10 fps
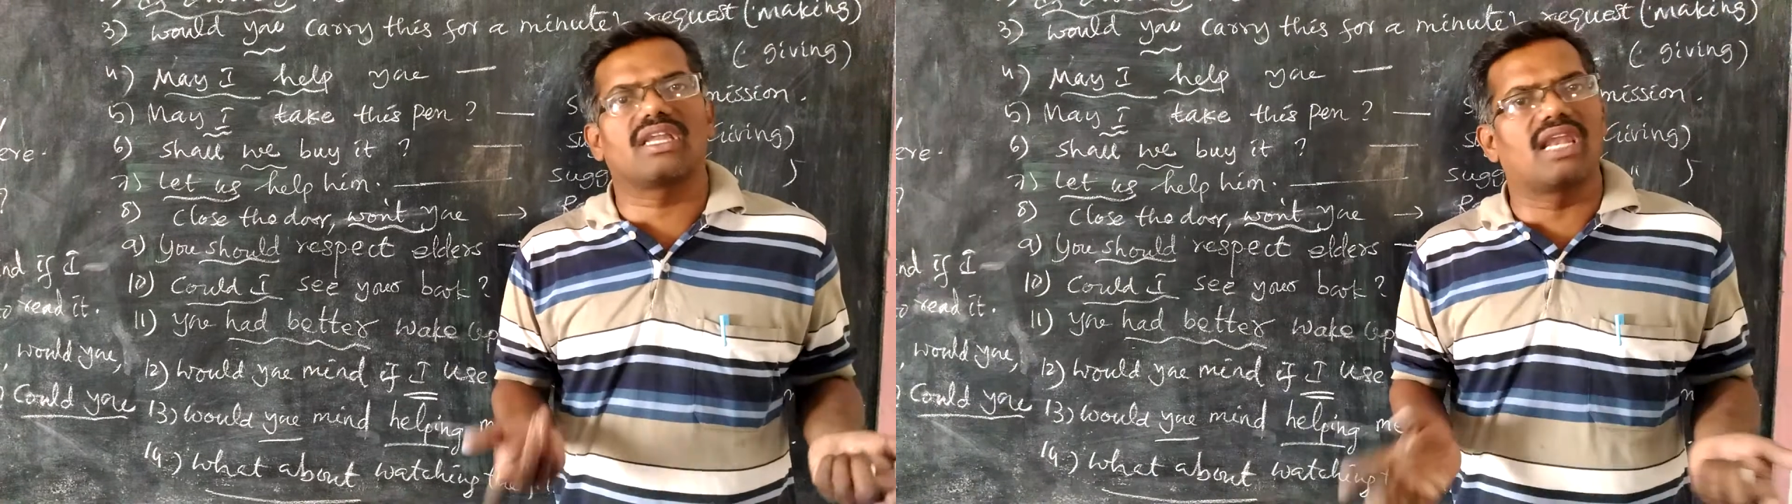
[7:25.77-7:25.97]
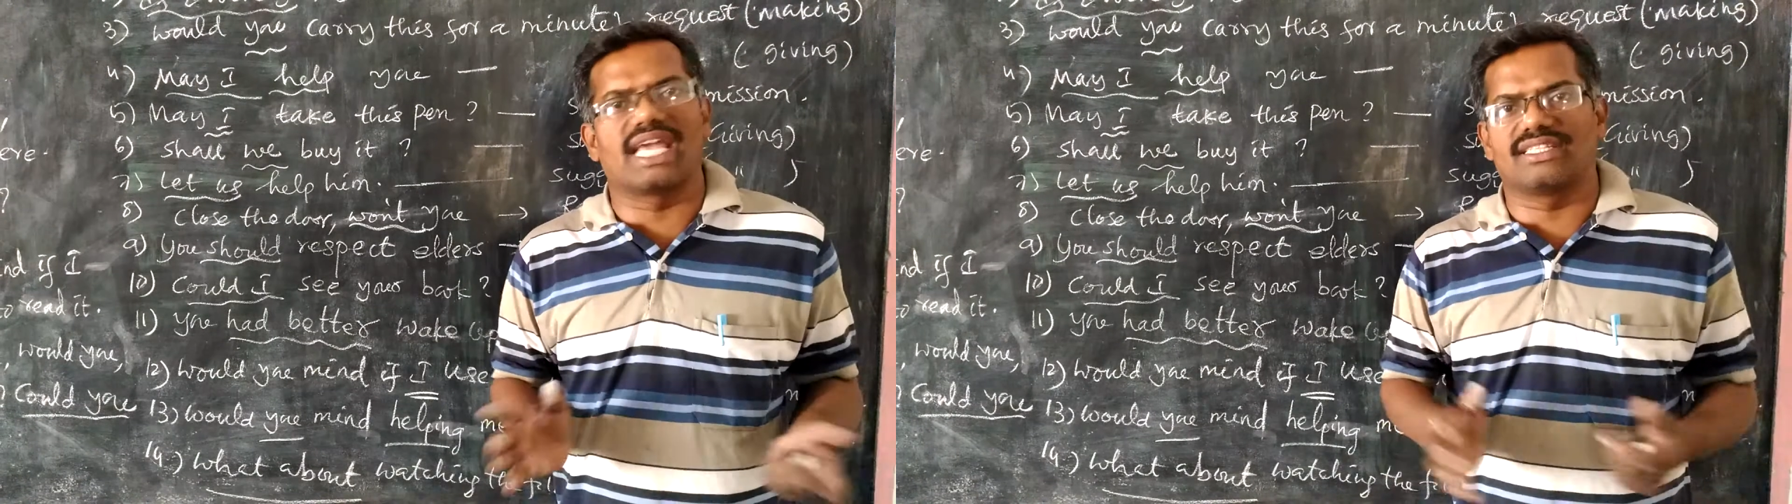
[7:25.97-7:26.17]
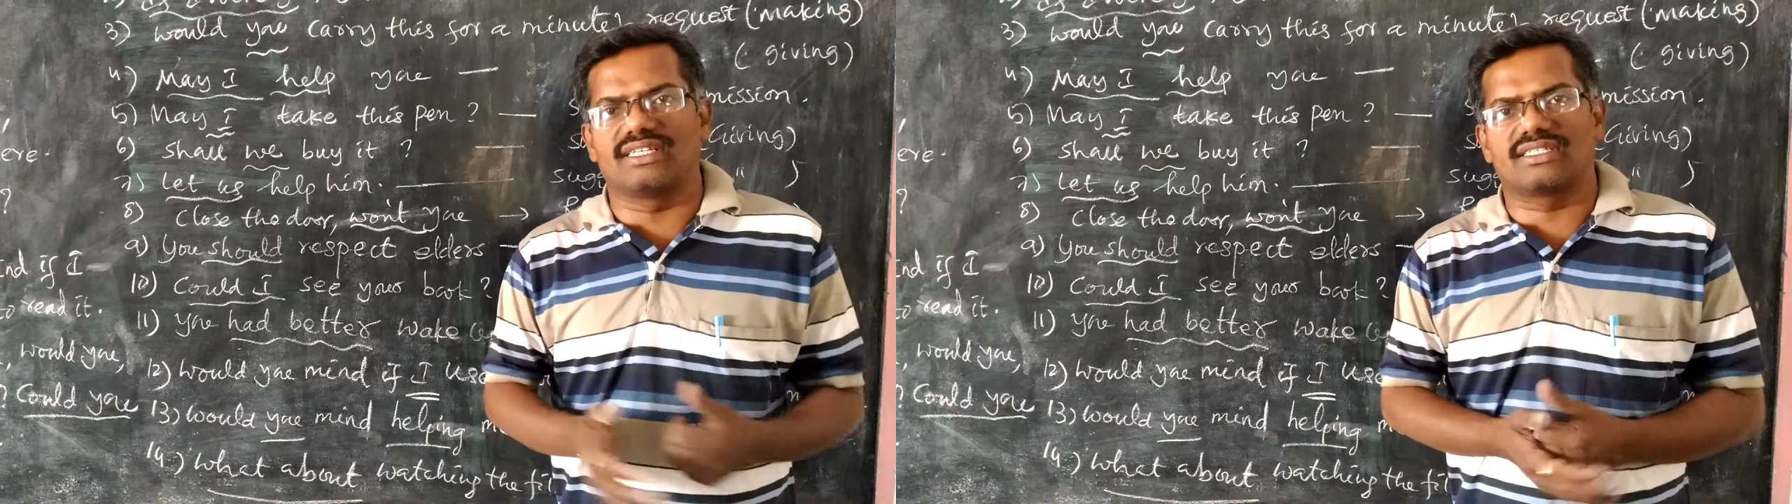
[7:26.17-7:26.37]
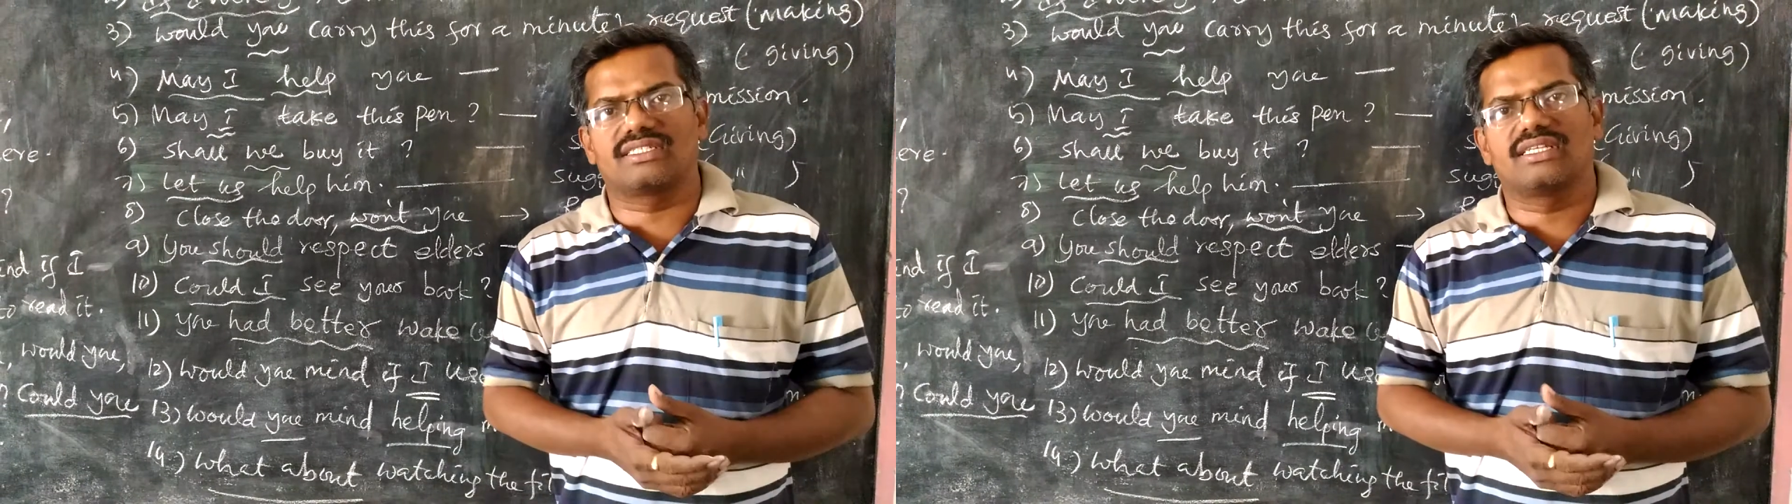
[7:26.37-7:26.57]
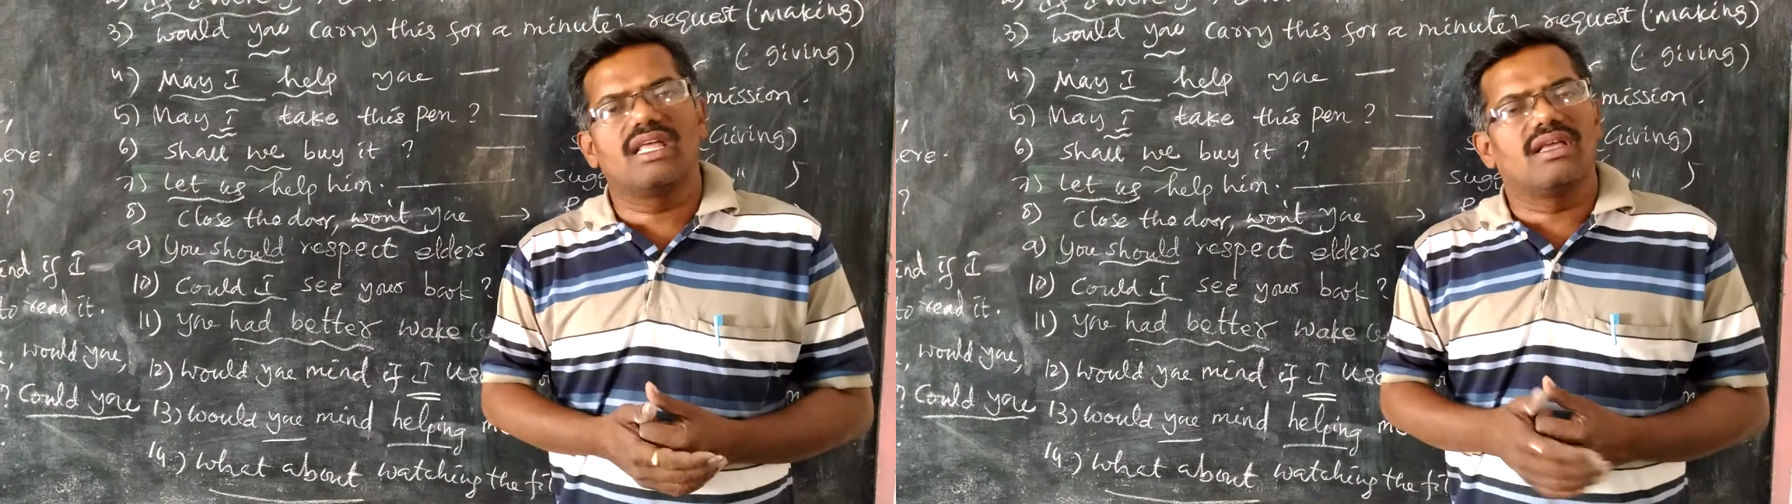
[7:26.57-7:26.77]
like that.
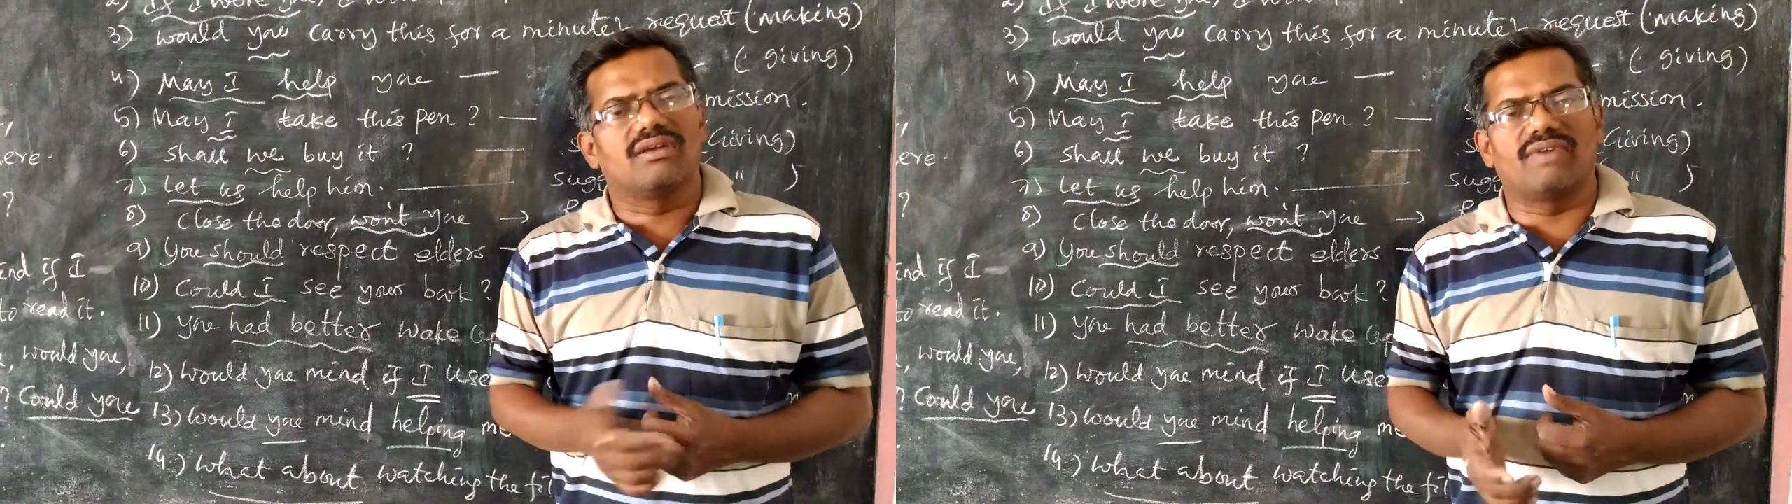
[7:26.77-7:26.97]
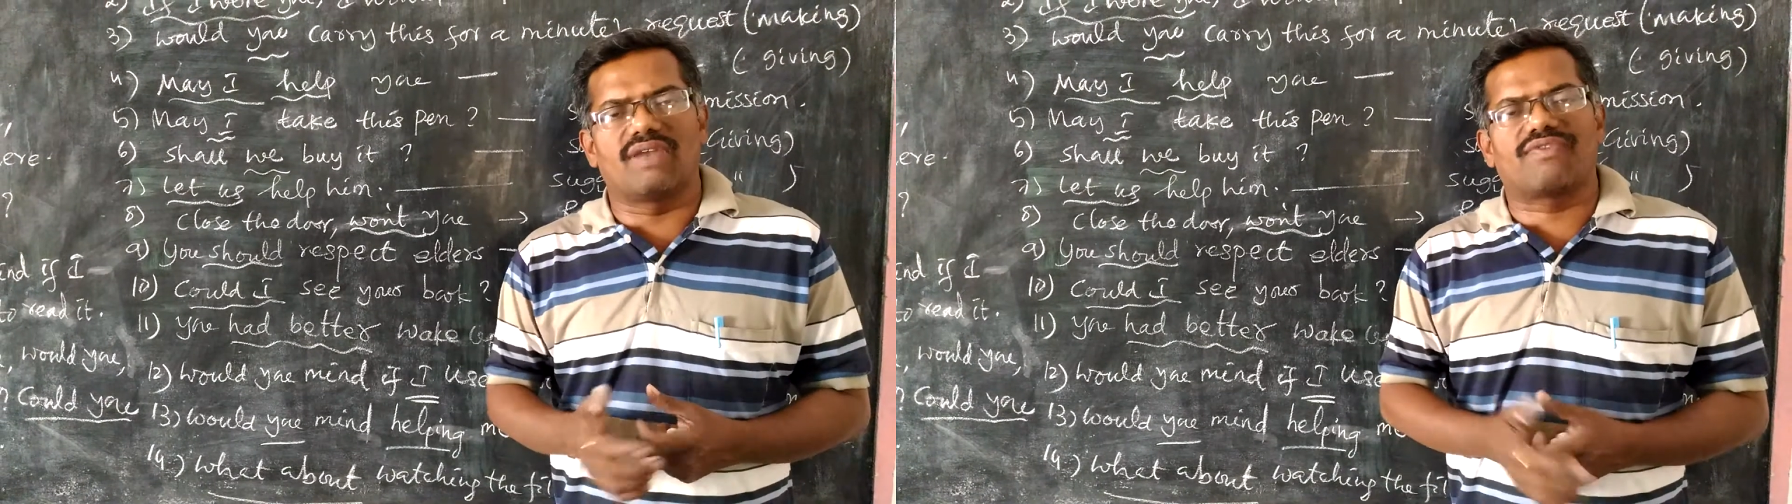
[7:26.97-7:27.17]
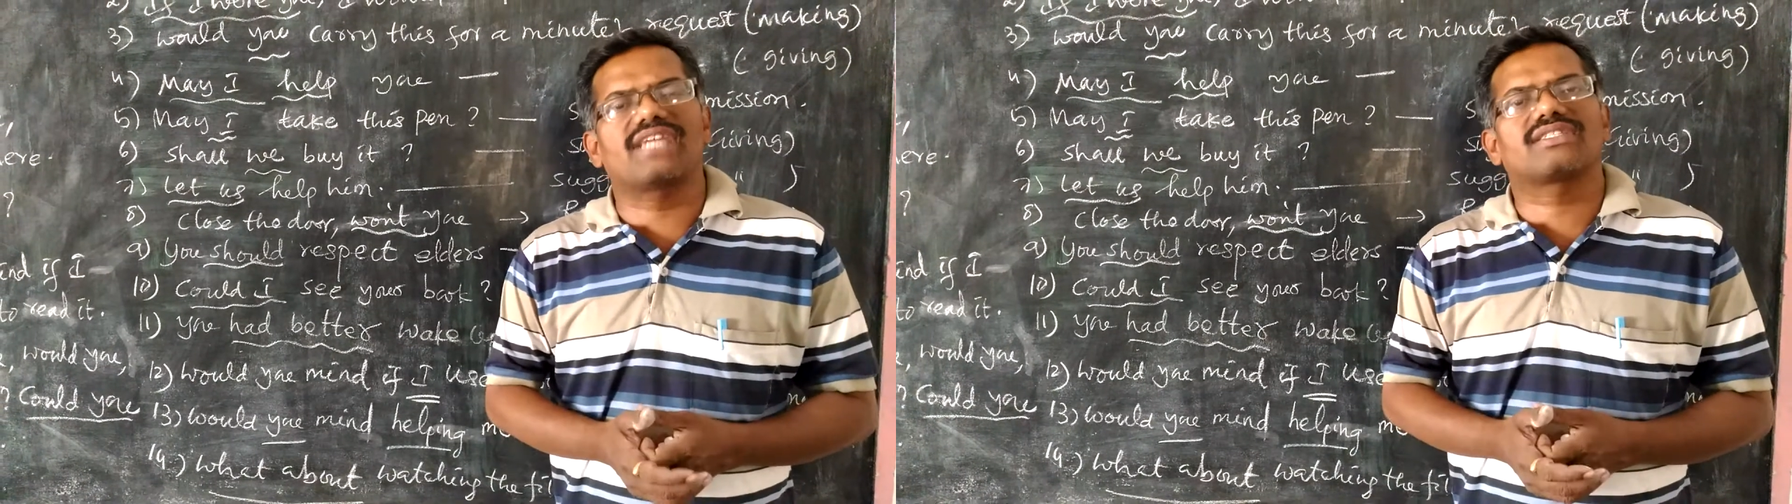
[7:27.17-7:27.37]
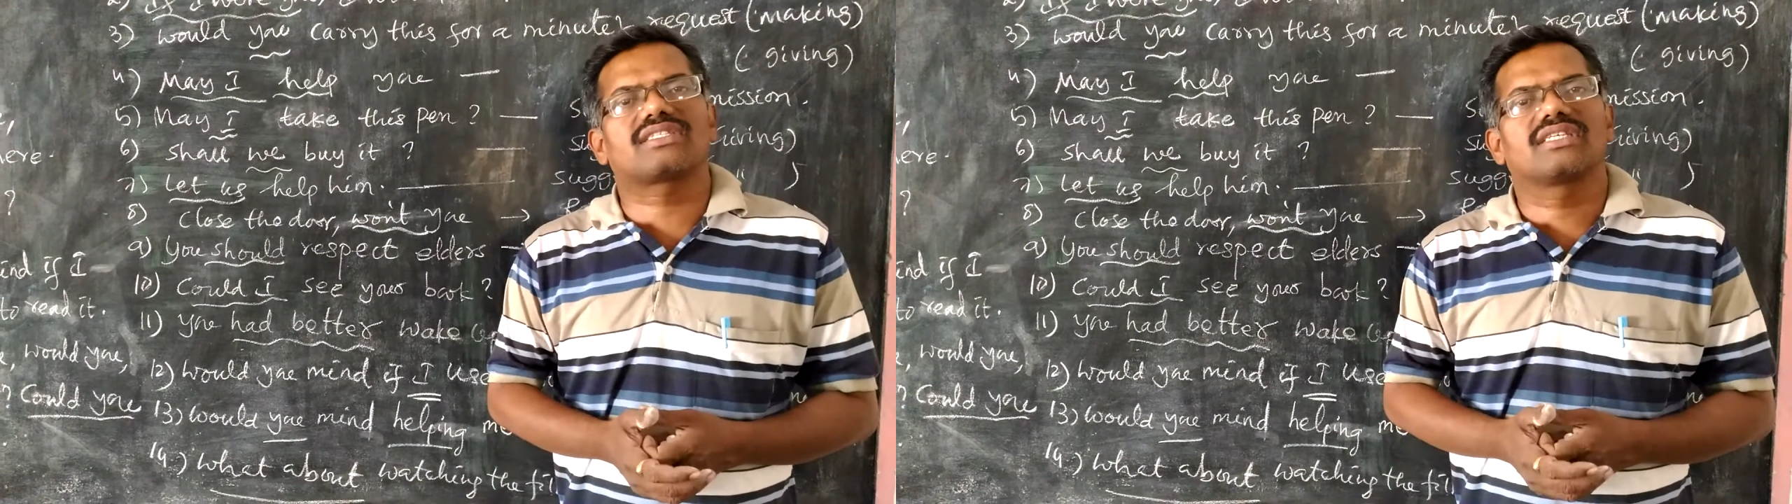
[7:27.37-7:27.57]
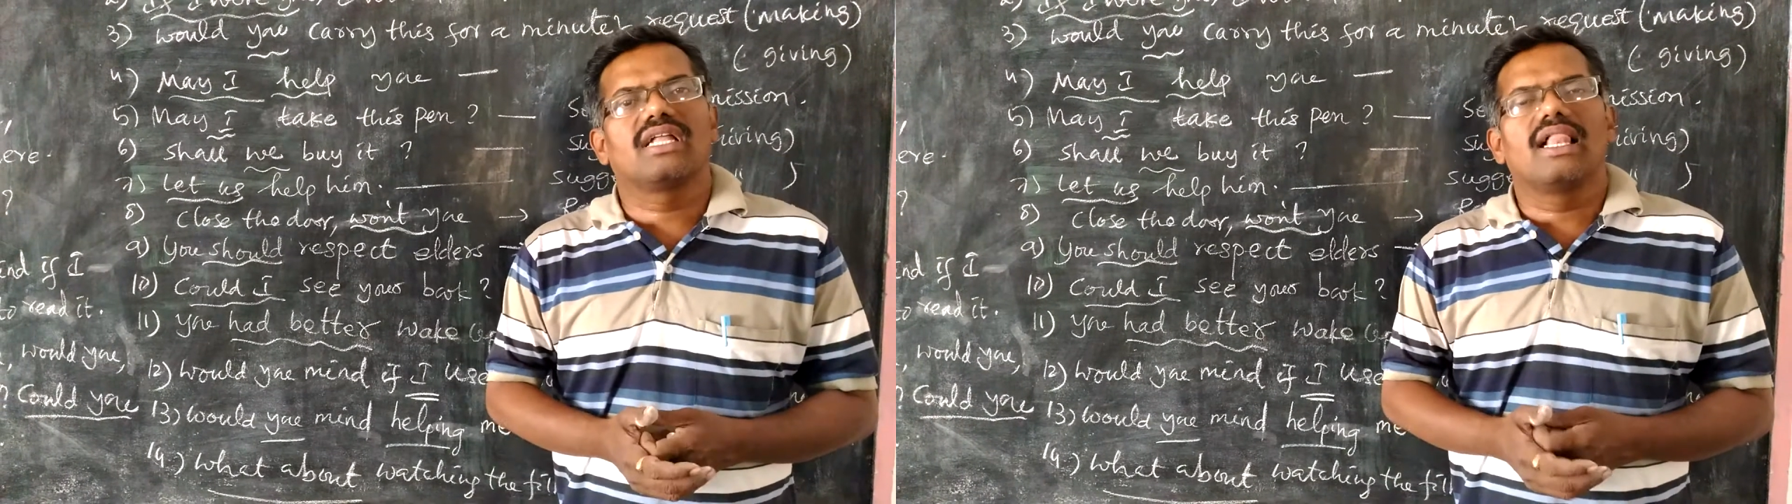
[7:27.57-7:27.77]
Well
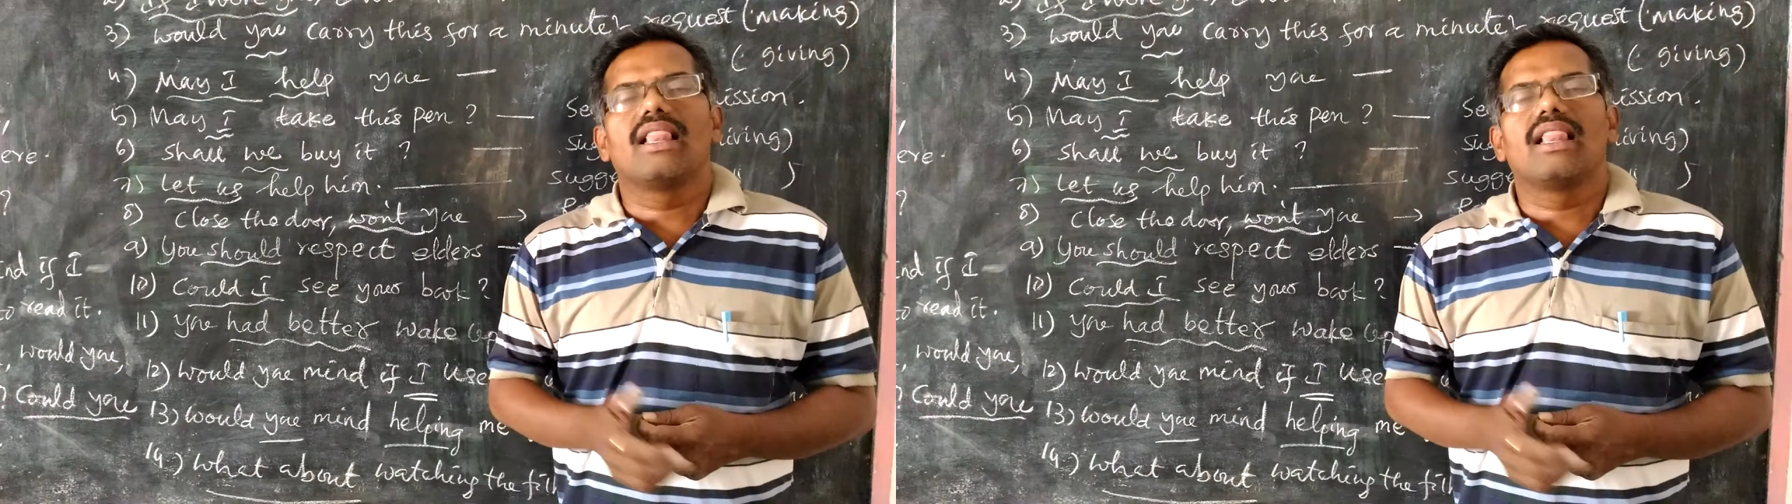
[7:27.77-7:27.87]
friends,